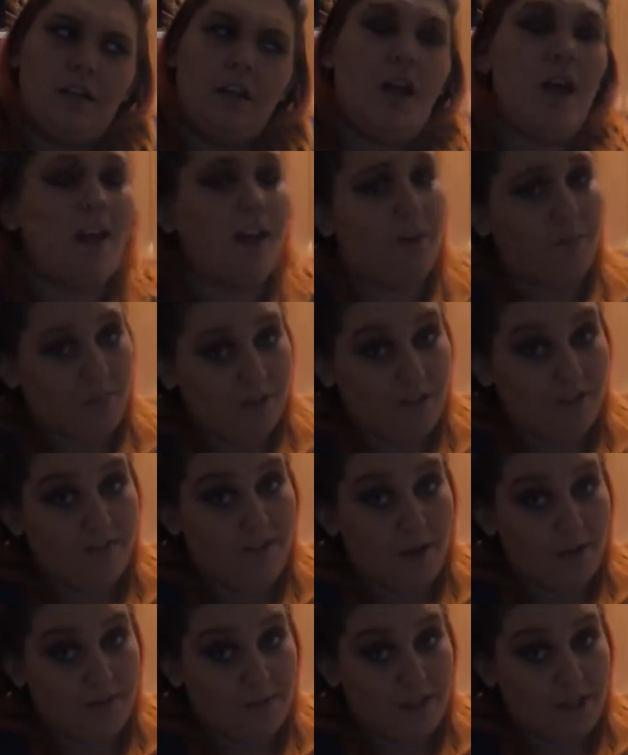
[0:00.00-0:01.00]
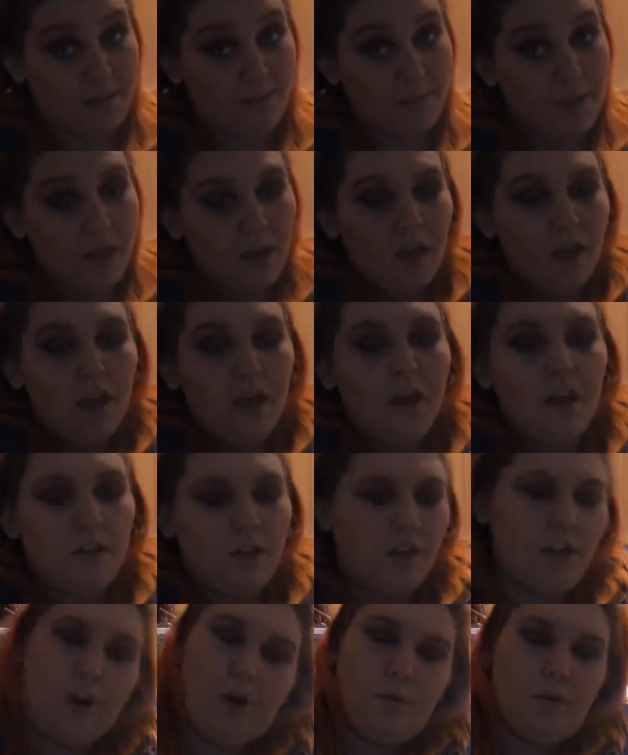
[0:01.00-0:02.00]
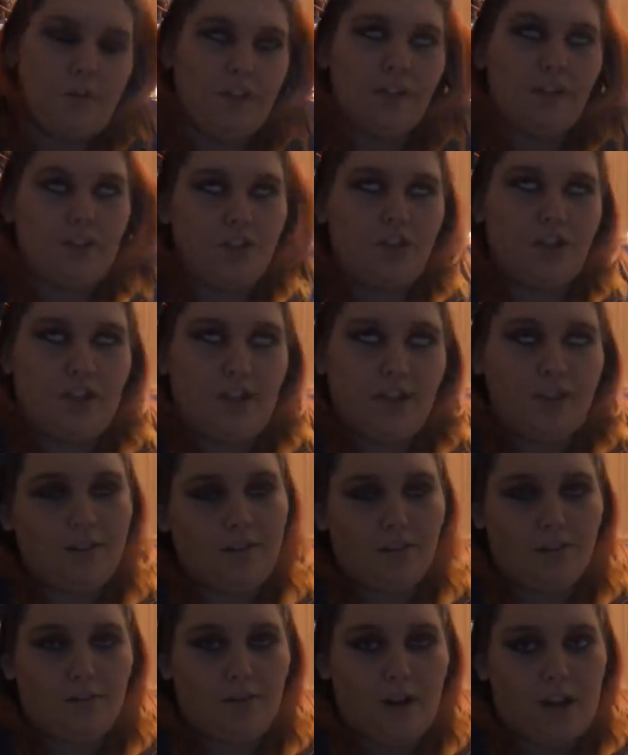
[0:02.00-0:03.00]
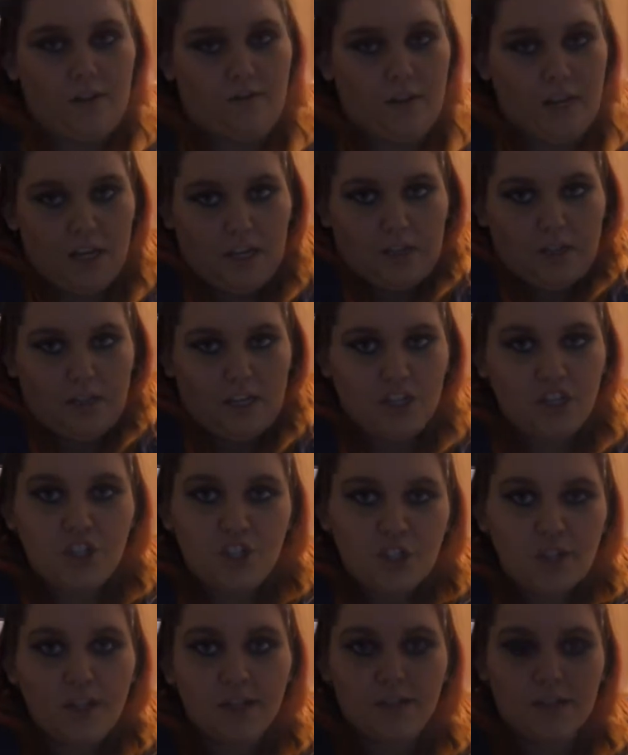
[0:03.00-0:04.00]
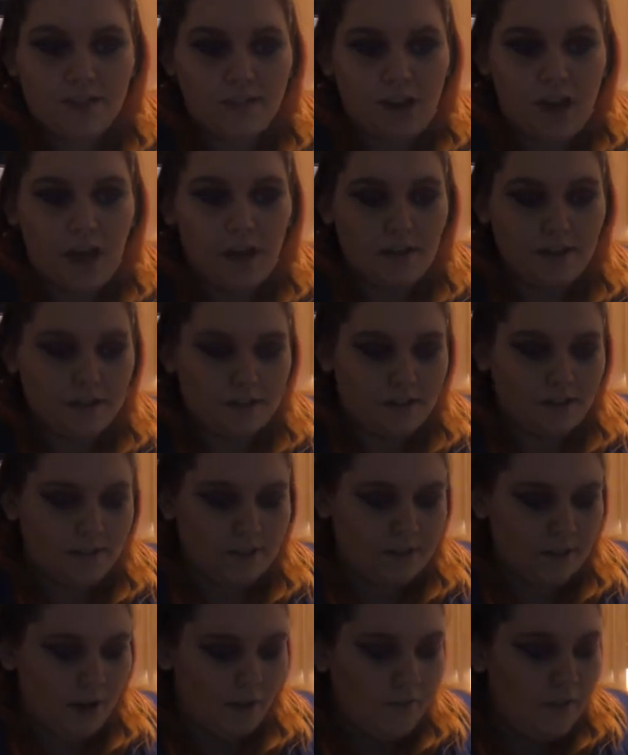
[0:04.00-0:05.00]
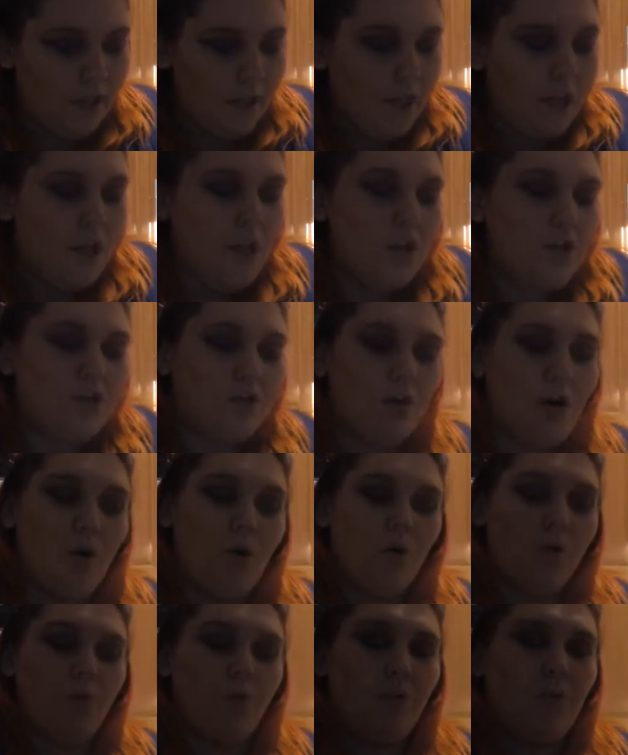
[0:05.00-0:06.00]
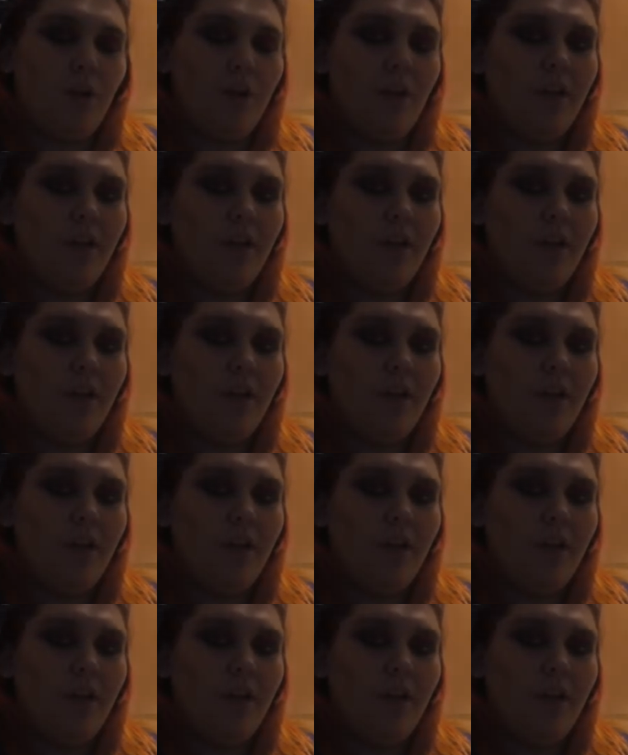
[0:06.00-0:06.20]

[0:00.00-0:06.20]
and I believe that was it. You know, and then the chicken and the gravy-ish sauce and stuff. So,